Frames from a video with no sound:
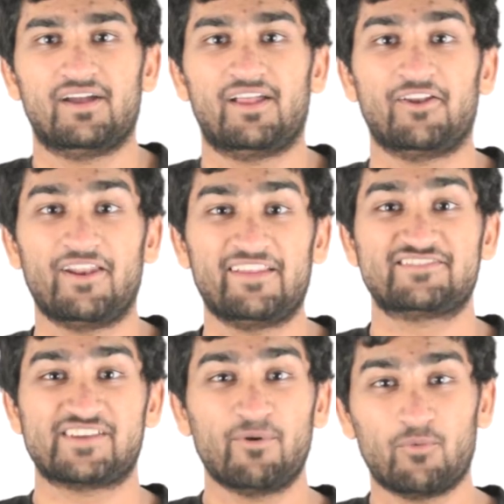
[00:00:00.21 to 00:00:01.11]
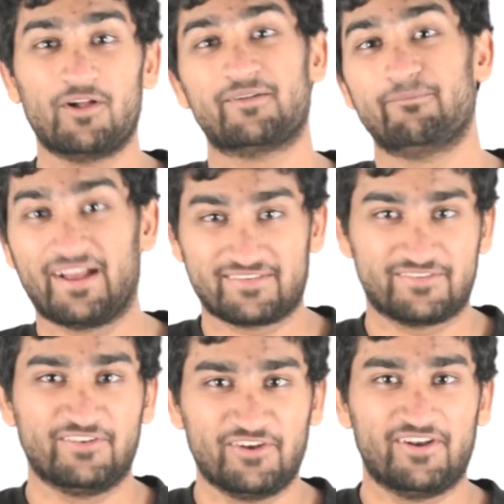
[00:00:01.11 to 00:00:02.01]
Hello ladies and gentlemen, welcome back
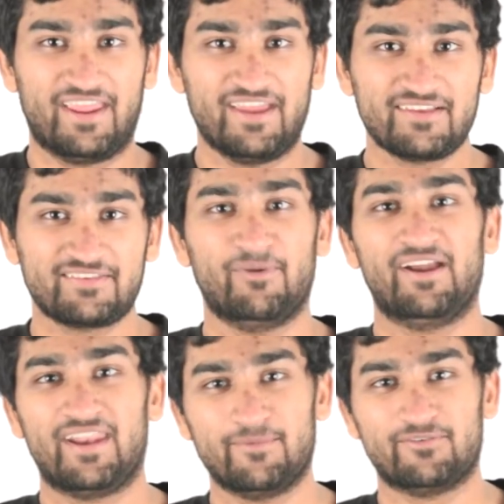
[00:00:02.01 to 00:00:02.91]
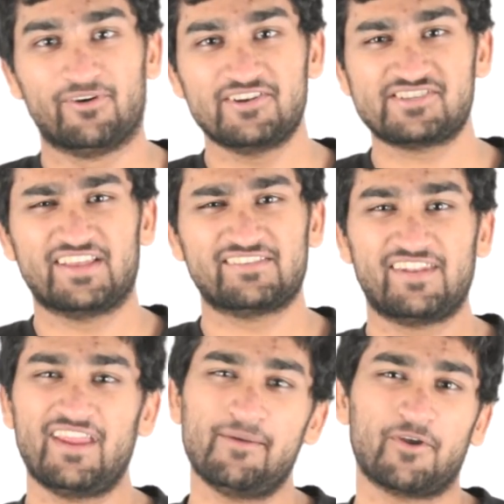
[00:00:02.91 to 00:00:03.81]
to the Nerd X. My name is Raj and
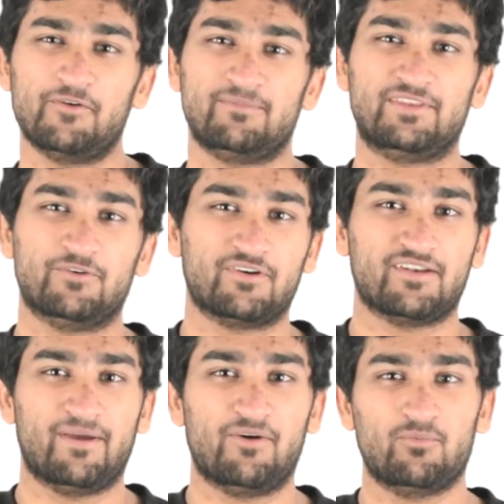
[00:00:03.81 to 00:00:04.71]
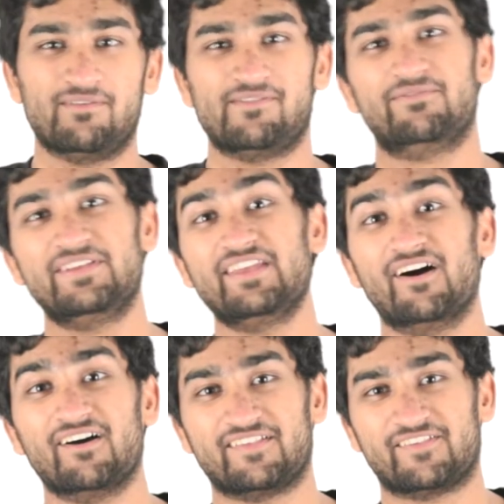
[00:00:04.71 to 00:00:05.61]
today I'm going to be talking about whether
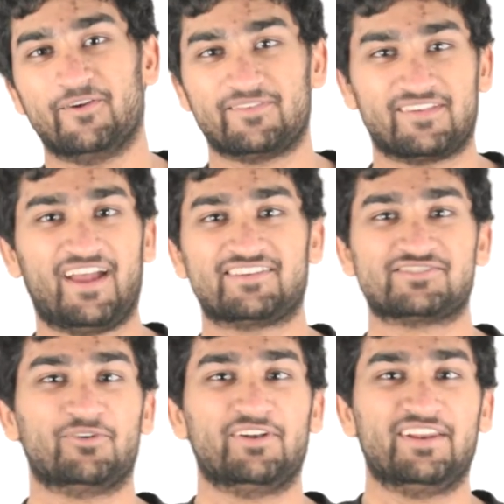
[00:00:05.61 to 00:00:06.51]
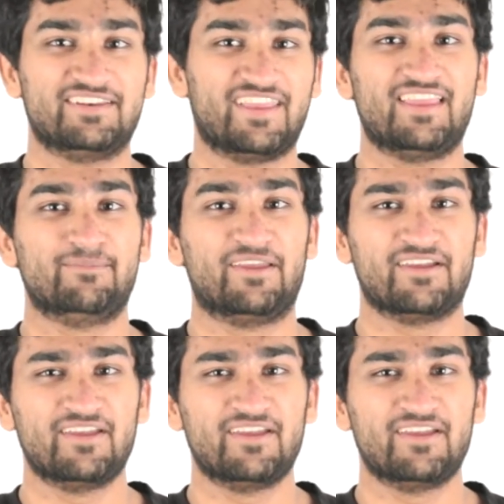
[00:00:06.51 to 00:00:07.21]
VR is going to catch on in gaming.